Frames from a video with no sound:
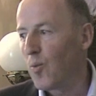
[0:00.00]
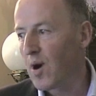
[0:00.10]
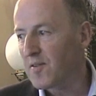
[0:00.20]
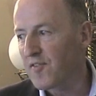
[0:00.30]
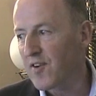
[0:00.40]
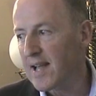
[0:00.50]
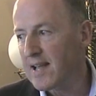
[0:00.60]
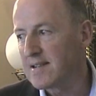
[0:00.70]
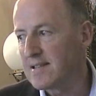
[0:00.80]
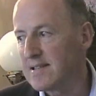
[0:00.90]
What
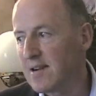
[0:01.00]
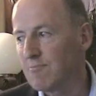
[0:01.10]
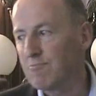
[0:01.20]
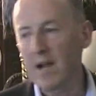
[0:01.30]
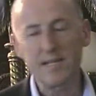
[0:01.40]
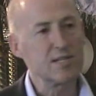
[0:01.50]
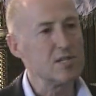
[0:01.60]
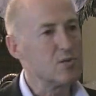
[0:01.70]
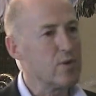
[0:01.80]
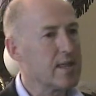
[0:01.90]
Frankl
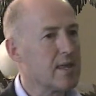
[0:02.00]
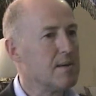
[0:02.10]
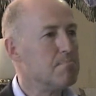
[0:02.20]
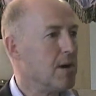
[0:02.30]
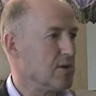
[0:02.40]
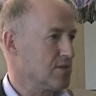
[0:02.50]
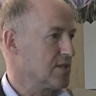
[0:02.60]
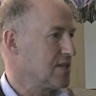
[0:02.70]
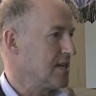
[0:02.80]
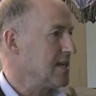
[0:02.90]
wrestled with
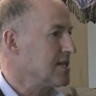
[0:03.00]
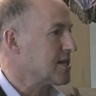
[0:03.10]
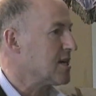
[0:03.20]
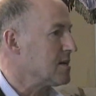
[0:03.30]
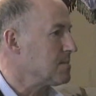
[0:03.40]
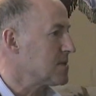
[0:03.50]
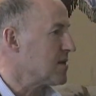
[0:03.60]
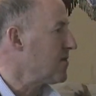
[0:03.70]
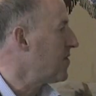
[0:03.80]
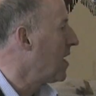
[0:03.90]
most in terms
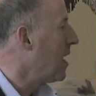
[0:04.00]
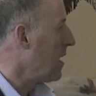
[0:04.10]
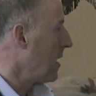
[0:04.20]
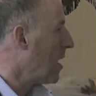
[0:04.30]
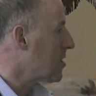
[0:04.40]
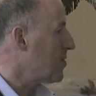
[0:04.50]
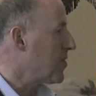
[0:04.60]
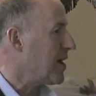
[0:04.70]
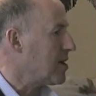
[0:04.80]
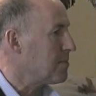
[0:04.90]
of
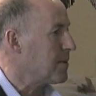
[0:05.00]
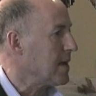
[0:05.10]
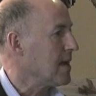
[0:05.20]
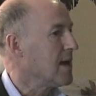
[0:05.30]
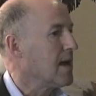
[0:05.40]
logotherapy